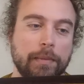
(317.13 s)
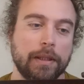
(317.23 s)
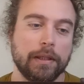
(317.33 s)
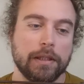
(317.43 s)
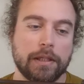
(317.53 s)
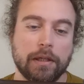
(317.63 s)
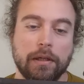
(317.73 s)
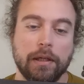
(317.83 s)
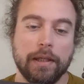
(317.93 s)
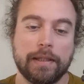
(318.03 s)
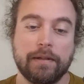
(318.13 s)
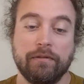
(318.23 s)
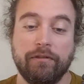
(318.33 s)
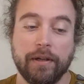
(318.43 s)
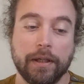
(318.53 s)
because it's
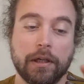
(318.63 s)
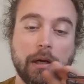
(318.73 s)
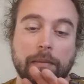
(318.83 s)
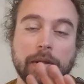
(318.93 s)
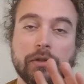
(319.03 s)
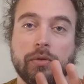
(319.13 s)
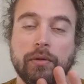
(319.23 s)
very common that